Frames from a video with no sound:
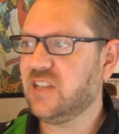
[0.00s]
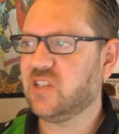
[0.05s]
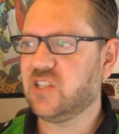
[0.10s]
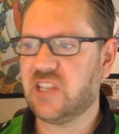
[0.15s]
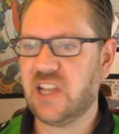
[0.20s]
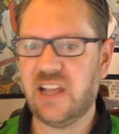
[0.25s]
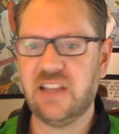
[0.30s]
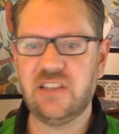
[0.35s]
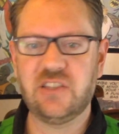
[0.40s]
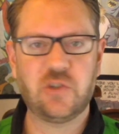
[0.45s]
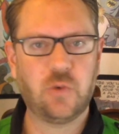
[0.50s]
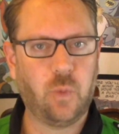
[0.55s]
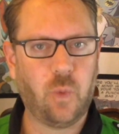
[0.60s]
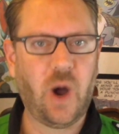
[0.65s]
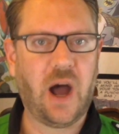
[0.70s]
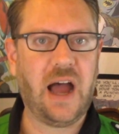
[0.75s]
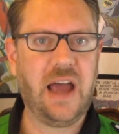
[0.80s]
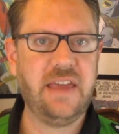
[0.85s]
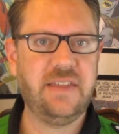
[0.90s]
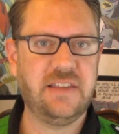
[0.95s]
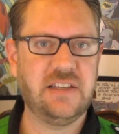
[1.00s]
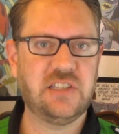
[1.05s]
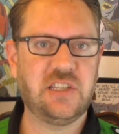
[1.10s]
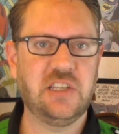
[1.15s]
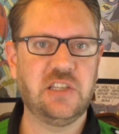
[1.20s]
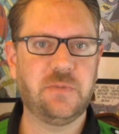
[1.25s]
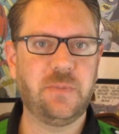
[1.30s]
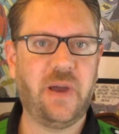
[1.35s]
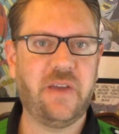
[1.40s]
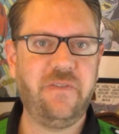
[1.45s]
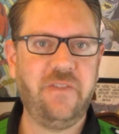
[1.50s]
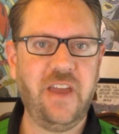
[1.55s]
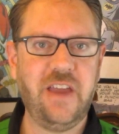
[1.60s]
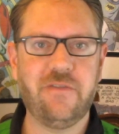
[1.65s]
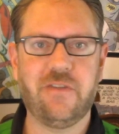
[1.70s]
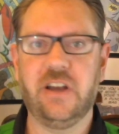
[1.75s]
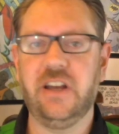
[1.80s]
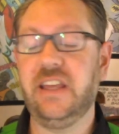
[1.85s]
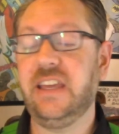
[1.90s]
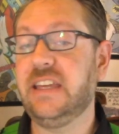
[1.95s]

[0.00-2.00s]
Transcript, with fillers: sense why this is my favorite.